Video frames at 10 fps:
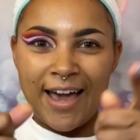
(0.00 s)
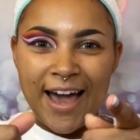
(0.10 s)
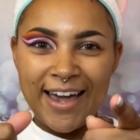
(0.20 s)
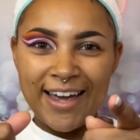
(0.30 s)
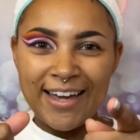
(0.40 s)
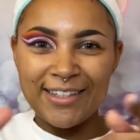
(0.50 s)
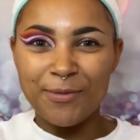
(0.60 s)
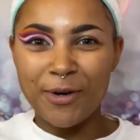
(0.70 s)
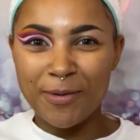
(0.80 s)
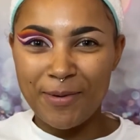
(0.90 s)
Hi guys, and
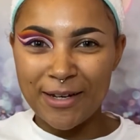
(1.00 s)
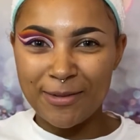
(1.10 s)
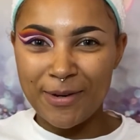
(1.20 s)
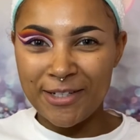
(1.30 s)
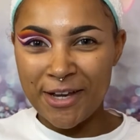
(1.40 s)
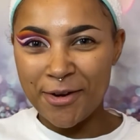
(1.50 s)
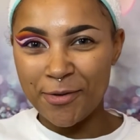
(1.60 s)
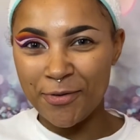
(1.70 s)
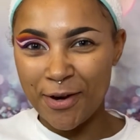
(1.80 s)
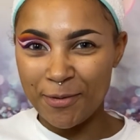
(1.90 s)
welcome back to my channel.
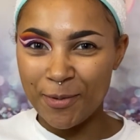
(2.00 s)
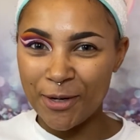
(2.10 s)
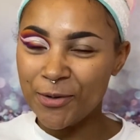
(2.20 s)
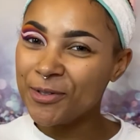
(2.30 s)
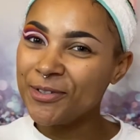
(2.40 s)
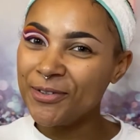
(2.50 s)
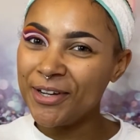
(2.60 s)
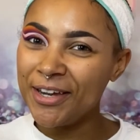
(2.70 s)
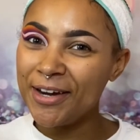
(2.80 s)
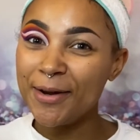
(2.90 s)
And for everybody who's new
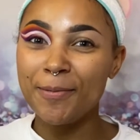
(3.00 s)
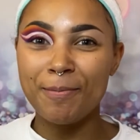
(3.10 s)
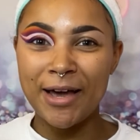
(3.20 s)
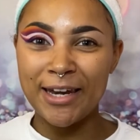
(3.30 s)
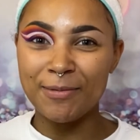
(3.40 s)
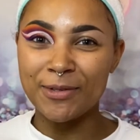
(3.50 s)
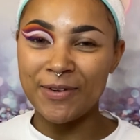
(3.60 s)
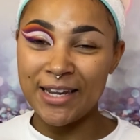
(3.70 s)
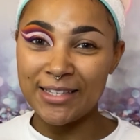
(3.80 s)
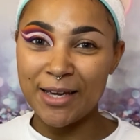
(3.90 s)
here, my name is
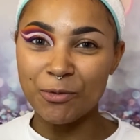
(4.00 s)
Vanessa.